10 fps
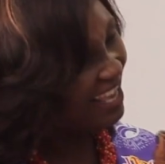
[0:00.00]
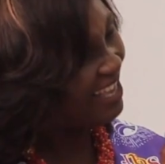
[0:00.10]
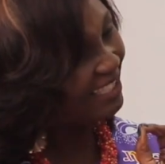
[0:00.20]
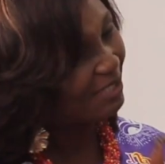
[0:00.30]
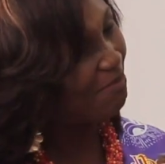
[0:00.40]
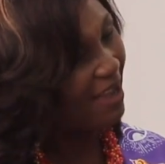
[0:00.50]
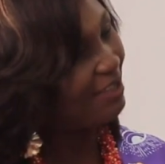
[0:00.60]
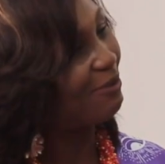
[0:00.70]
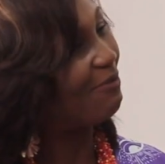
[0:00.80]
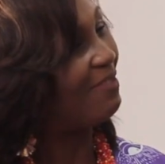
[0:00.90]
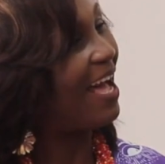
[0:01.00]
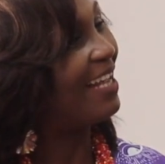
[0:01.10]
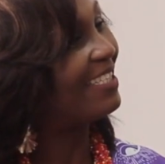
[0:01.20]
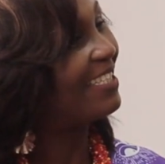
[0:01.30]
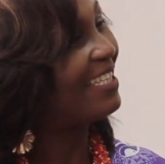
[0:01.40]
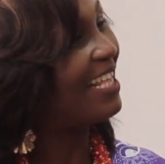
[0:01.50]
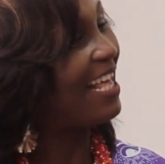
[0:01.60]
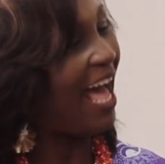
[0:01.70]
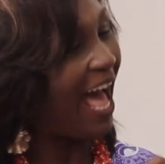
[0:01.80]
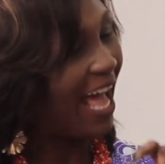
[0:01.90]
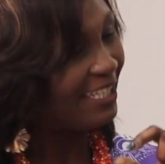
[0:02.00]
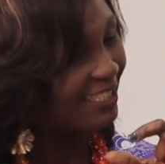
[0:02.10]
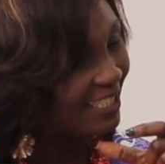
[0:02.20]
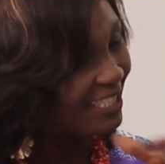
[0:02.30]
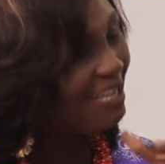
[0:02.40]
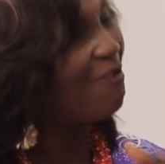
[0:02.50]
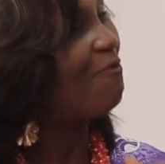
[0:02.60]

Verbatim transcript: In spite of that, I still